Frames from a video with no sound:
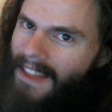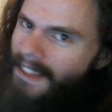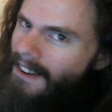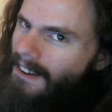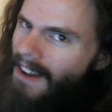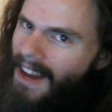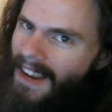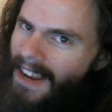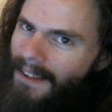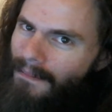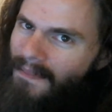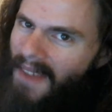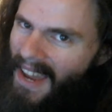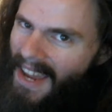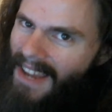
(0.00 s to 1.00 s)
They're not
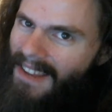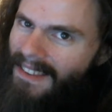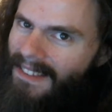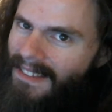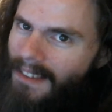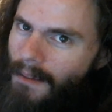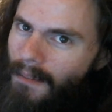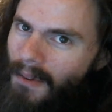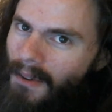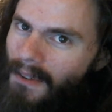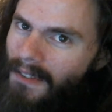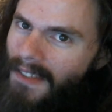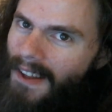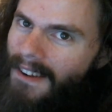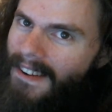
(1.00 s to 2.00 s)
pagan
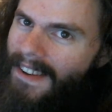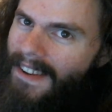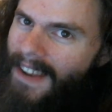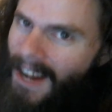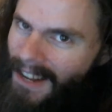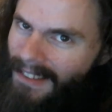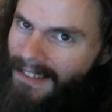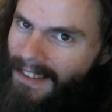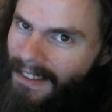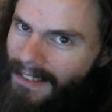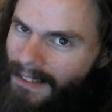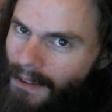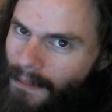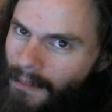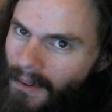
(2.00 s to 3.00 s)
symbols, they're Nazi
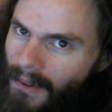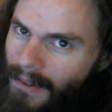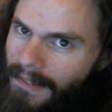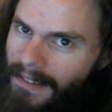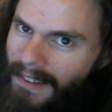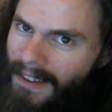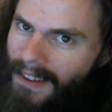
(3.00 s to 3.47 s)
symbols.